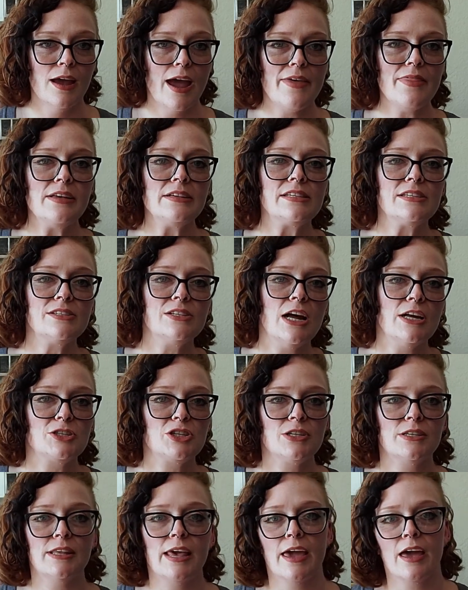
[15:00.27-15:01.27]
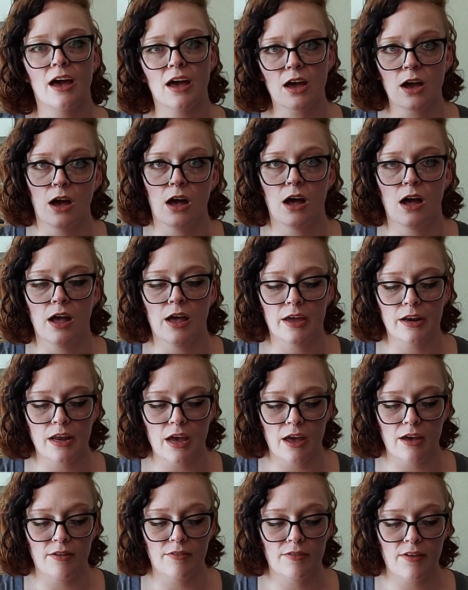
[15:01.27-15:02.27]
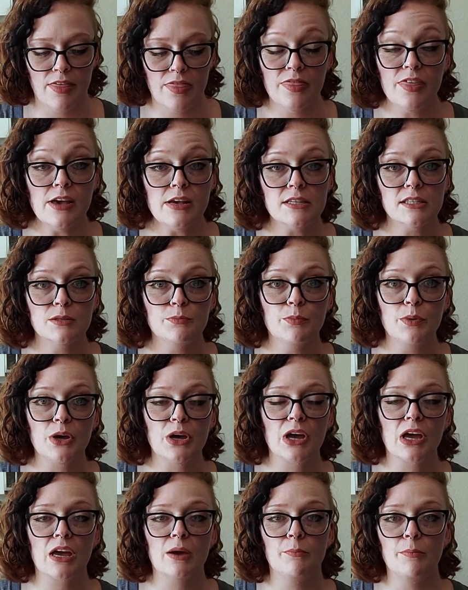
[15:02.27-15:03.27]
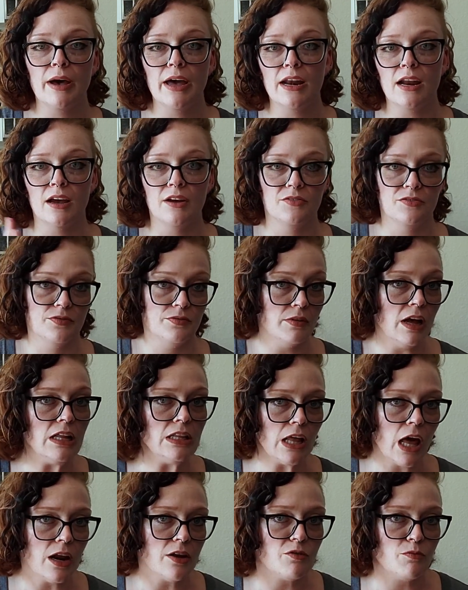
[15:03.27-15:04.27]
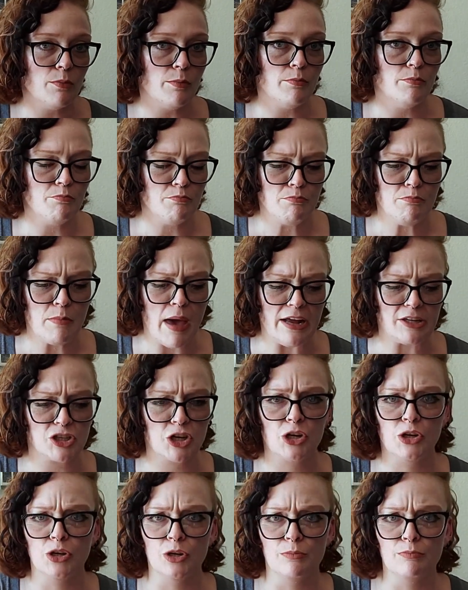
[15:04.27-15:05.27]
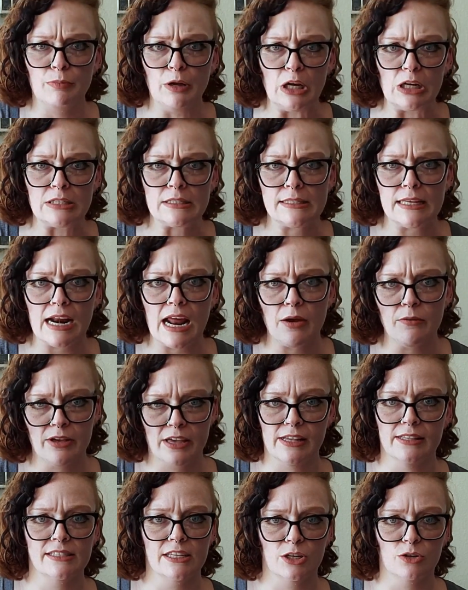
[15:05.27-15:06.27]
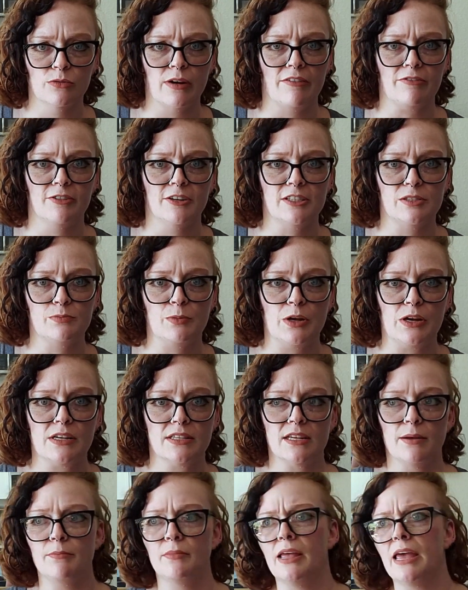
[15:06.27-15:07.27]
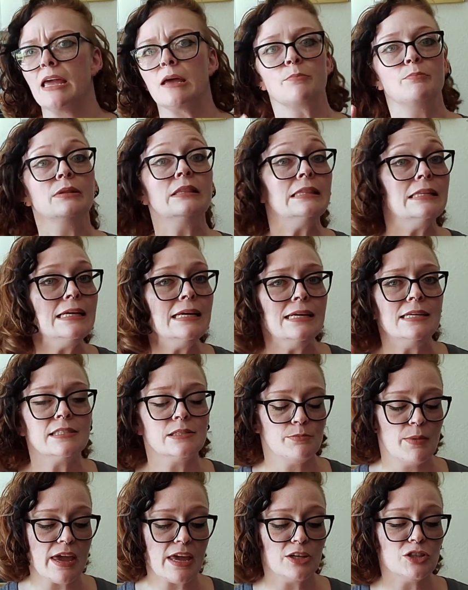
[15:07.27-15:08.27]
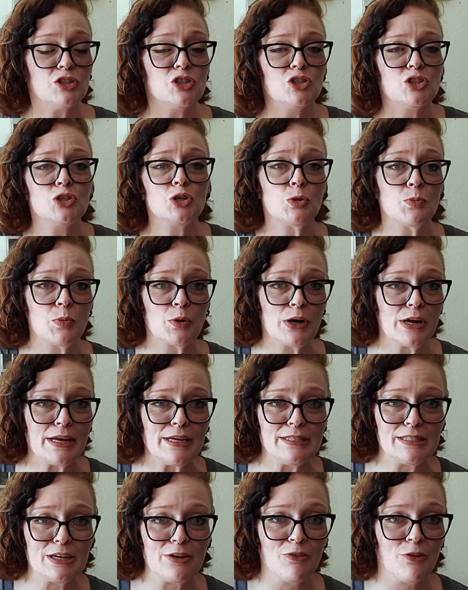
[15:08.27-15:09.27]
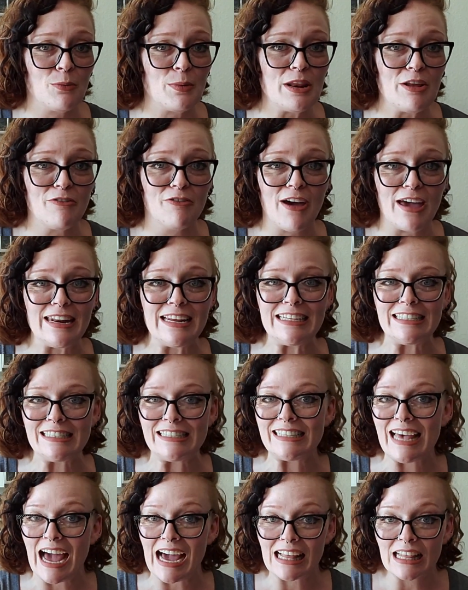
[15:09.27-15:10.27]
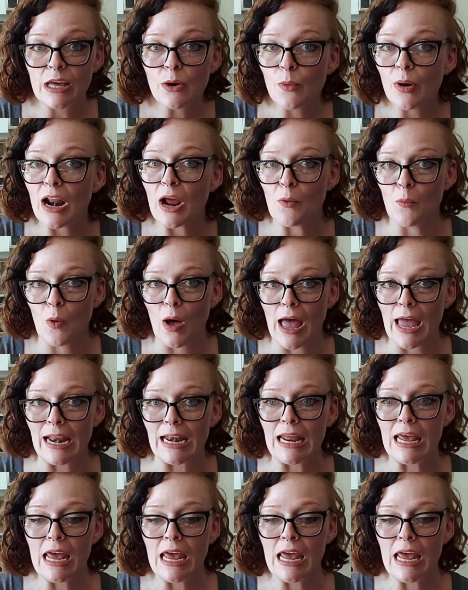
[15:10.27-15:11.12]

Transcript: And this is not just like a con of this book, but of a lot of magical books that I would consider reference books. I'm like, please make it super easy for me to find exactly what I want.